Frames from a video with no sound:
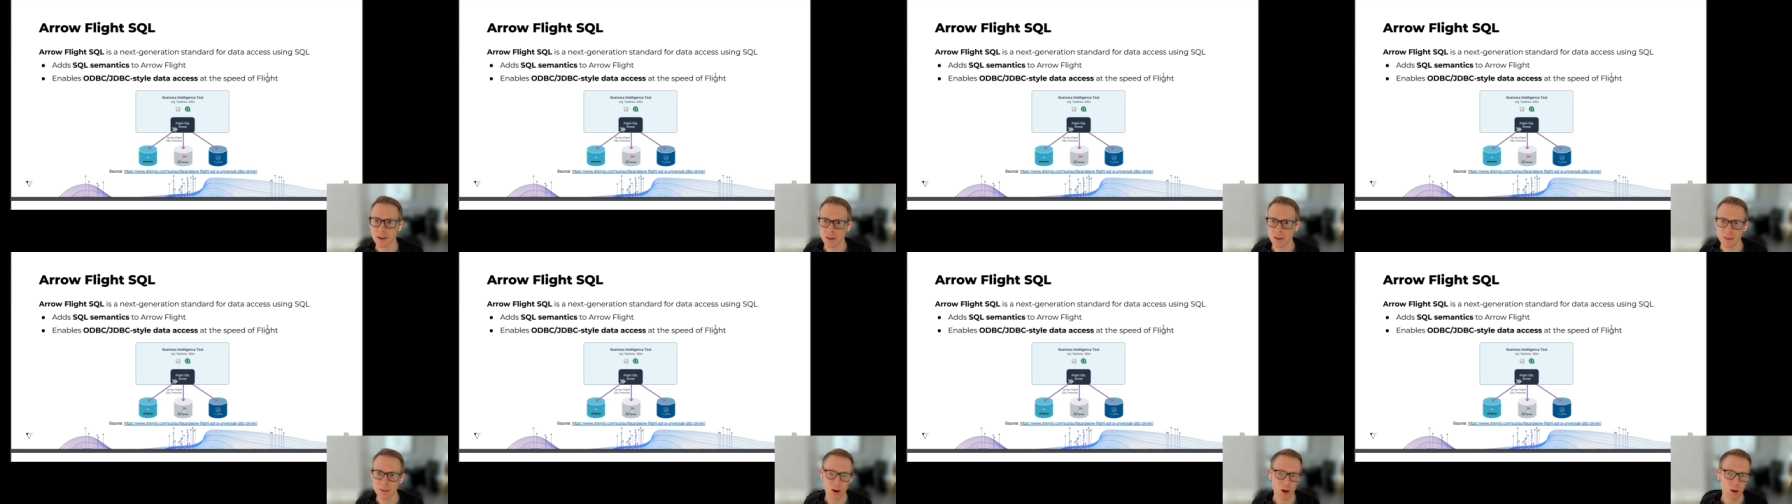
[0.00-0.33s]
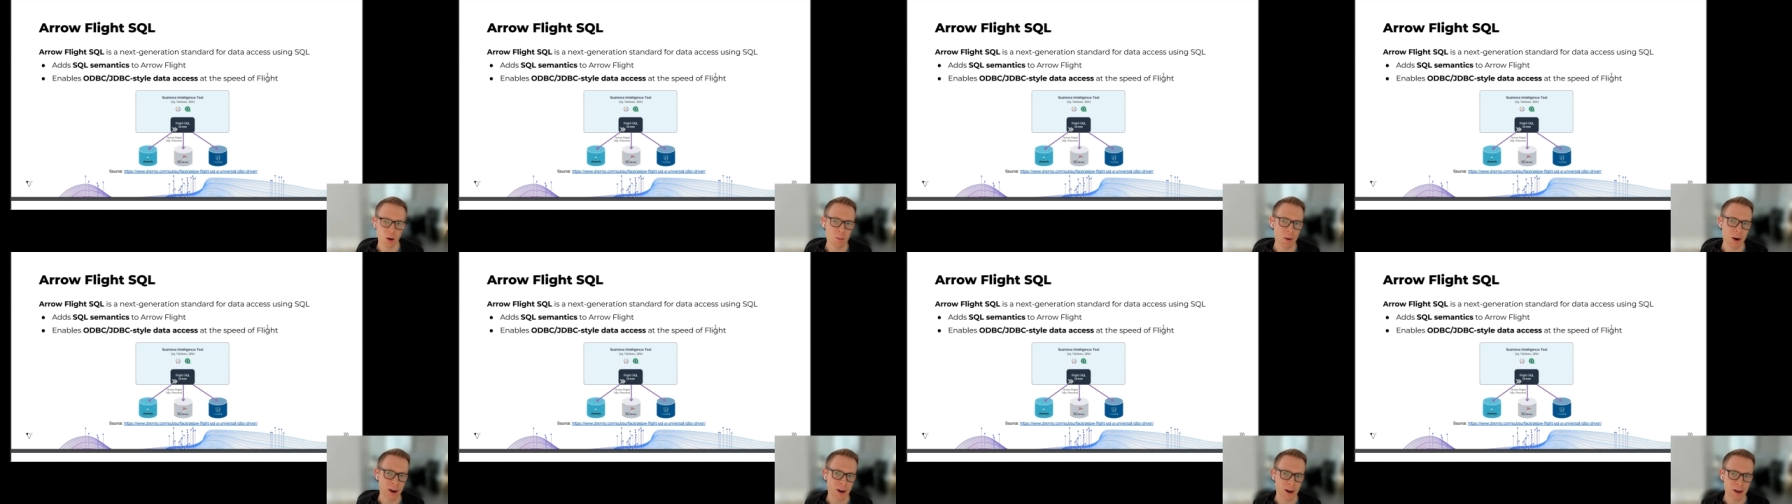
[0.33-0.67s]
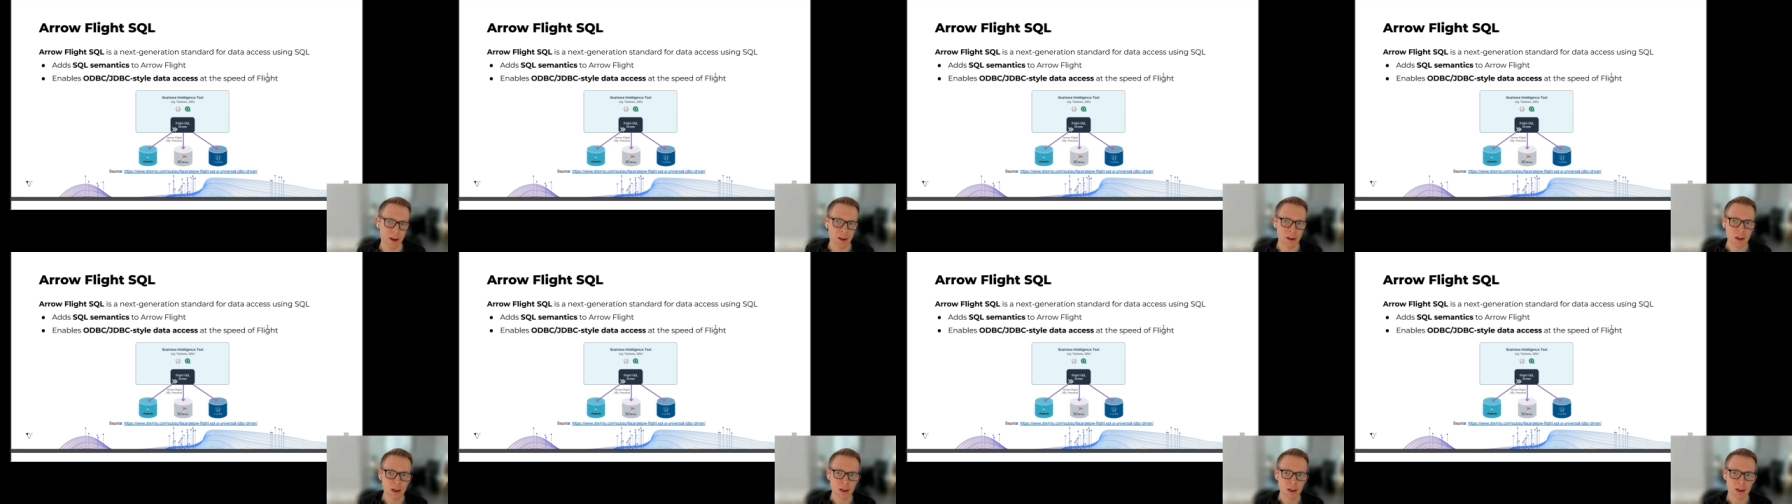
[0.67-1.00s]
and
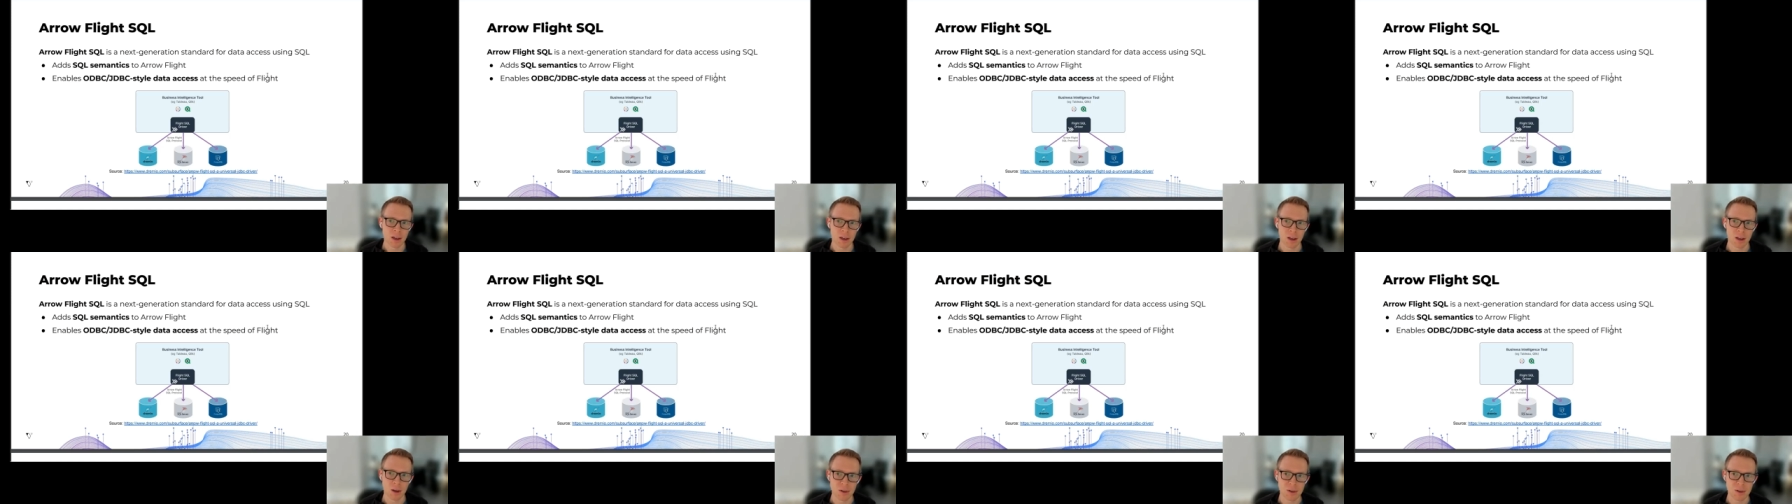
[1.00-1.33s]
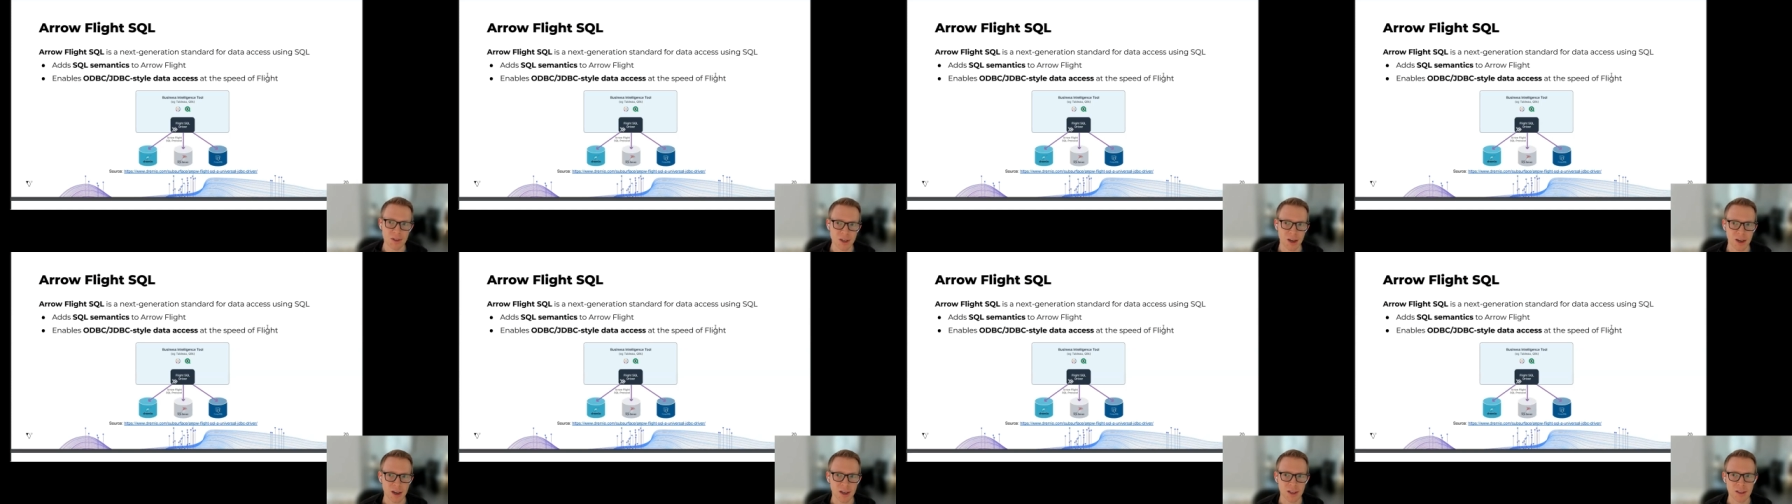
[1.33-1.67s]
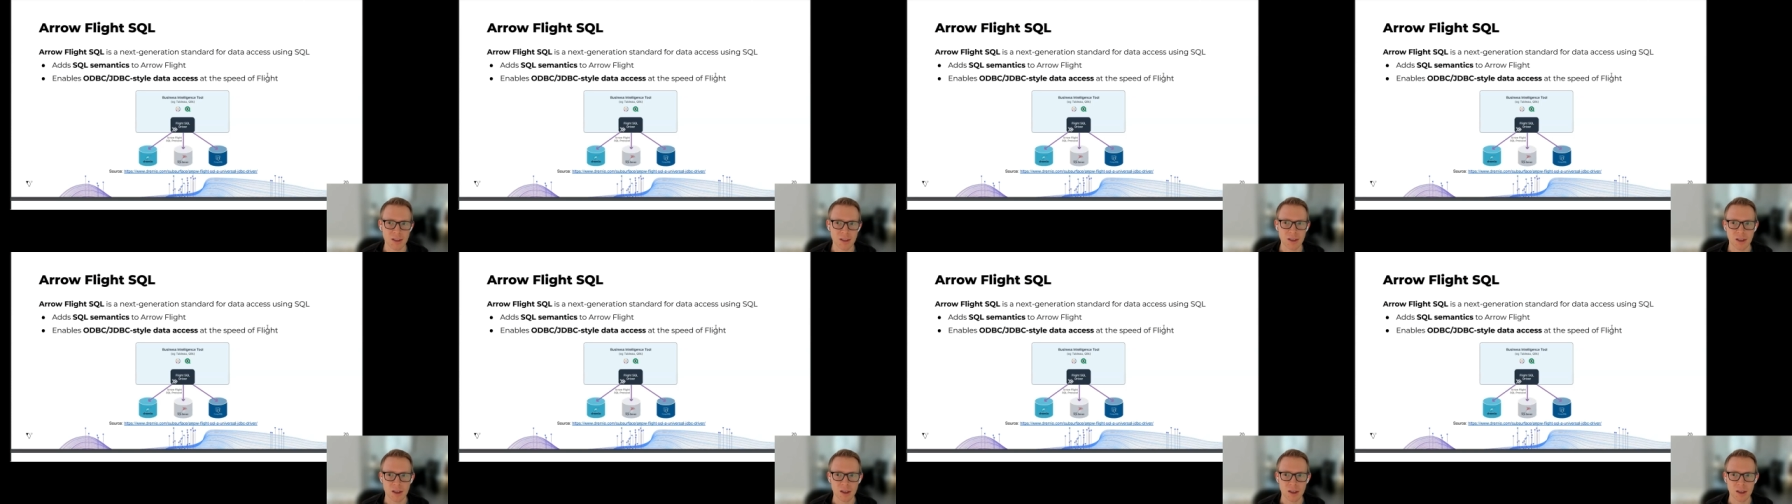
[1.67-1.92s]
thereby you know, side,